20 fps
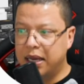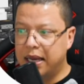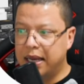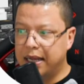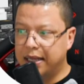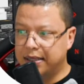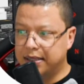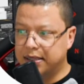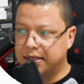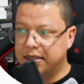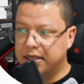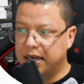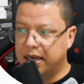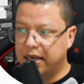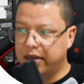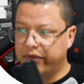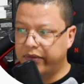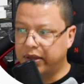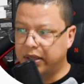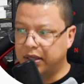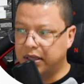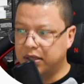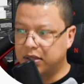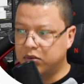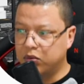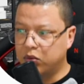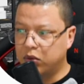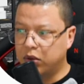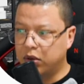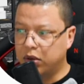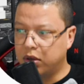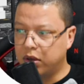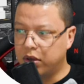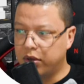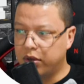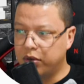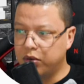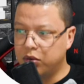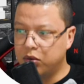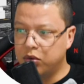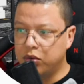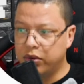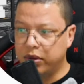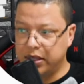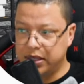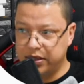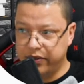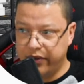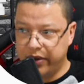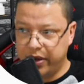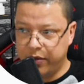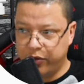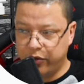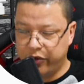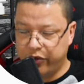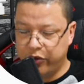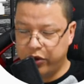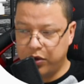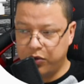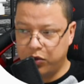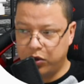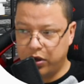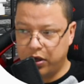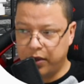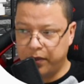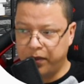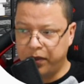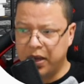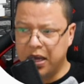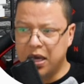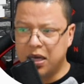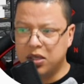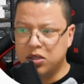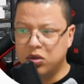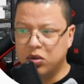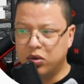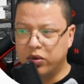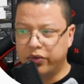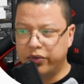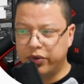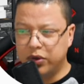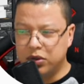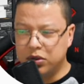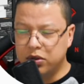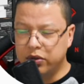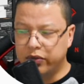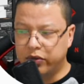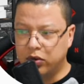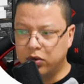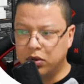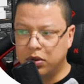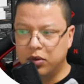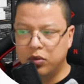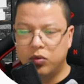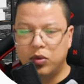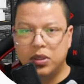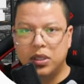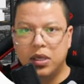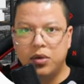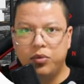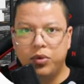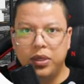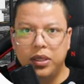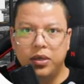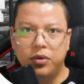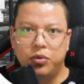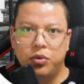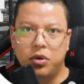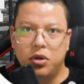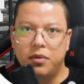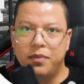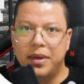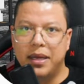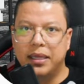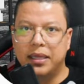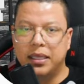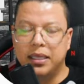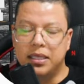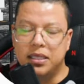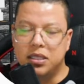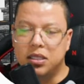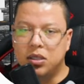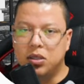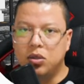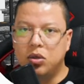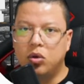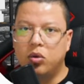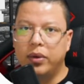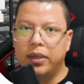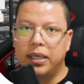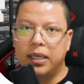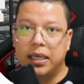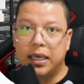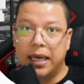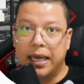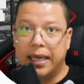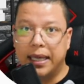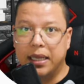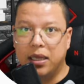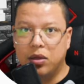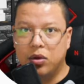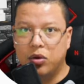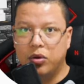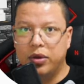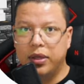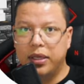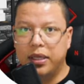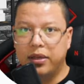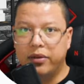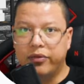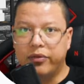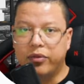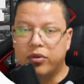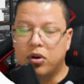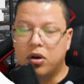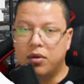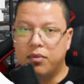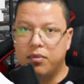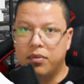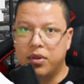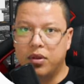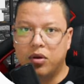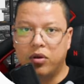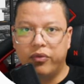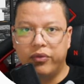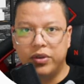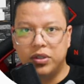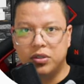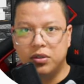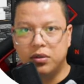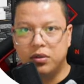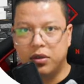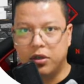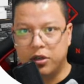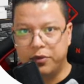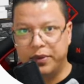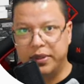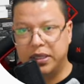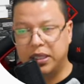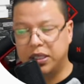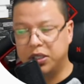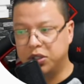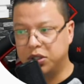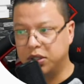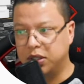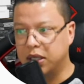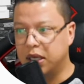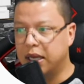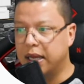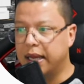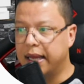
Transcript: let's dive and let's walk through this framework. So first of all, what I really recommend is going and learning from the official documentation.